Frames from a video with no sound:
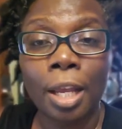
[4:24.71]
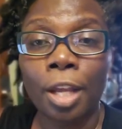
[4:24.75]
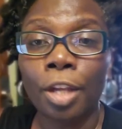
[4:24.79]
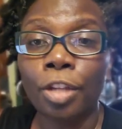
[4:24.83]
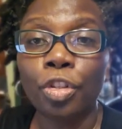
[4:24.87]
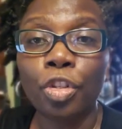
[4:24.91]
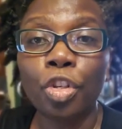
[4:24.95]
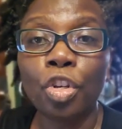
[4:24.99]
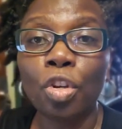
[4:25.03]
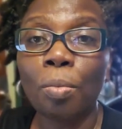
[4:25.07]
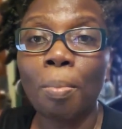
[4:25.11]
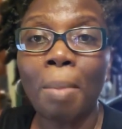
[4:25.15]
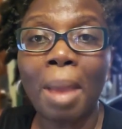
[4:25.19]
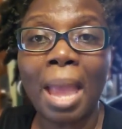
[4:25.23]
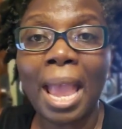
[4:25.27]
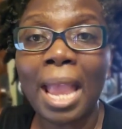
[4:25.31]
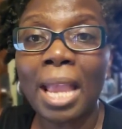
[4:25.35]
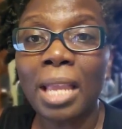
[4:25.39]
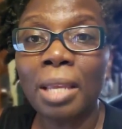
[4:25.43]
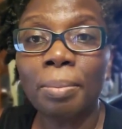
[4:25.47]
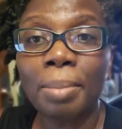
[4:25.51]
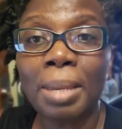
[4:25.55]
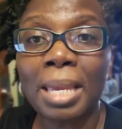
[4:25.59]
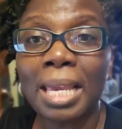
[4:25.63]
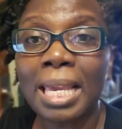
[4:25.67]
you
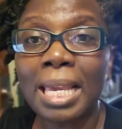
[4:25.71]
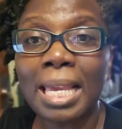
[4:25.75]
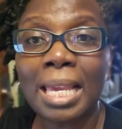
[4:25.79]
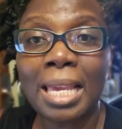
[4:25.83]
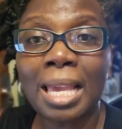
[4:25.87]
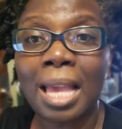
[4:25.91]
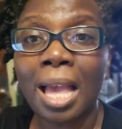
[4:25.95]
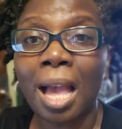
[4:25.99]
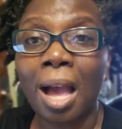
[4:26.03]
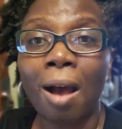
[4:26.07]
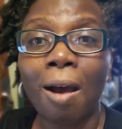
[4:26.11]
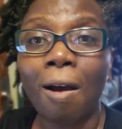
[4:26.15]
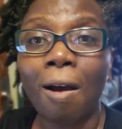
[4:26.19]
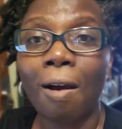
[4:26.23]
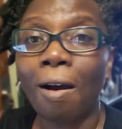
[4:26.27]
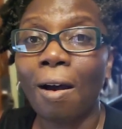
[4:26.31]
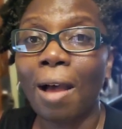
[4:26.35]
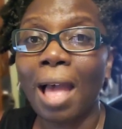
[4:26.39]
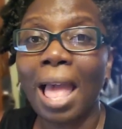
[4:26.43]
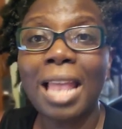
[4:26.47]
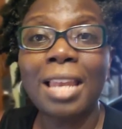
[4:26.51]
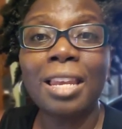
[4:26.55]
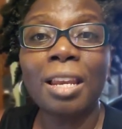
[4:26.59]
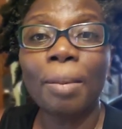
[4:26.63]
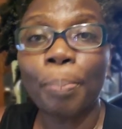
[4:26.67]
may be
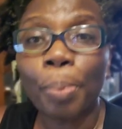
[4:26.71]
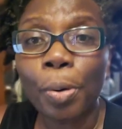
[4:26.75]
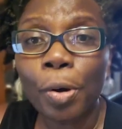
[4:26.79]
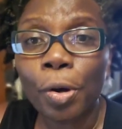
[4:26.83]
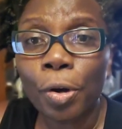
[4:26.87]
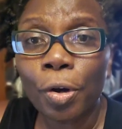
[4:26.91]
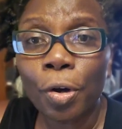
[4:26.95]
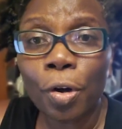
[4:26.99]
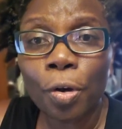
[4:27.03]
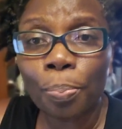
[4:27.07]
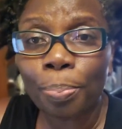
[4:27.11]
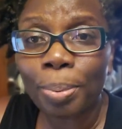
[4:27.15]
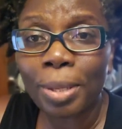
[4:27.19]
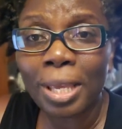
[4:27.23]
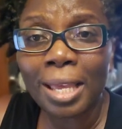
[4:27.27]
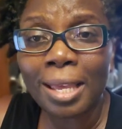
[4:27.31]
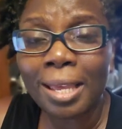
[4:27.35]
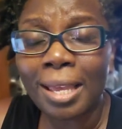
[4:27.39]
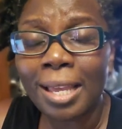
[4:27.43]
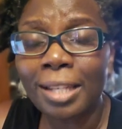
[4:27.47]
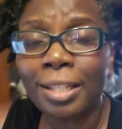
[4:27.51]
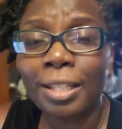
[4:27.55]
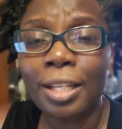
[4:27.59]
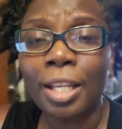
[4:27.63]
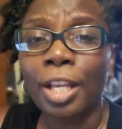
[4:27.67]
in the
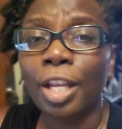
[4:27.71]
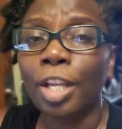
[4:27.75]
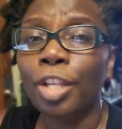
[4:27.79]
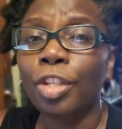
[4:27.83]
pulpit,